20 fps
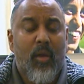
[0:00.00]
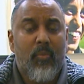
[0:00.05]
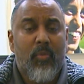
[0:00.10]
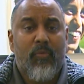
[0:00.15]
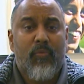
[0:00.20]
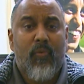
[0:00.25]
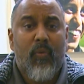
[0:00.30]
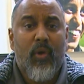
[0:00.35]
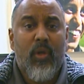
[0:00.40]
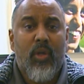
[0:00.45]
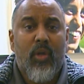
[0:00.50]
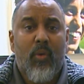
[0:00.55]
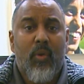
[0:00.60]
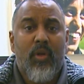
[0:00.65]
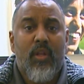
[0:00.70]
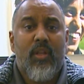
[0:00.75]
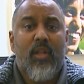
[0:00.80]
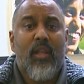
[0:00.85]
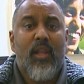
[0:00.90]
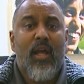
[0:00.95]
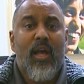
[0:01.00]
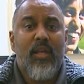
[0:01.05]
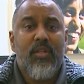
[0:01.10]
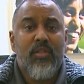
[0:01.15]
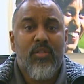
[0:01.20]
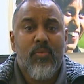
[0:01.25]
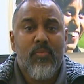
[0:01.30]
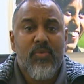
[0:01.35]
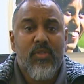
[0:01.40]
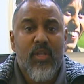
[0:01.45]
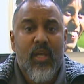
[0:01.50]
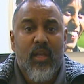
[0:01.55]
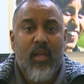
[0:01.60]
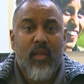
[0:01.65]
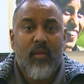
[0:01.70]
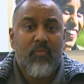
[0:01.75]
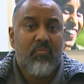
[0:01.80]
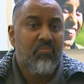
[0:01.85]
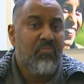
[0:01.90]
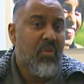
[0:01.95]
before you go into the classroom
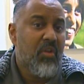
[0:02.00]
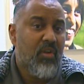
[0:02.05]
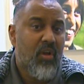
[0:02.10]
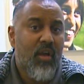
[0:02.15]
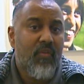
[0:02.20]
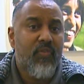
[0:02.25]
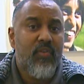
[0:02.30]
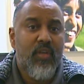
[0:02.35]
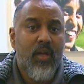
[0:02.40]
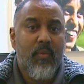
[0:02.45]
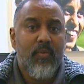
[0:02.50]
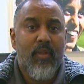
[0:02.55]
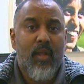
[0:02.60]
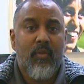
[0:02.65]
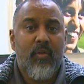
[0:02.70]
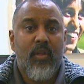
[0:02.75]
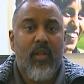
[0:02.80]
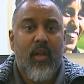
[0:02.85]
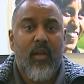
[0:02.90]
setting. And oftentimes that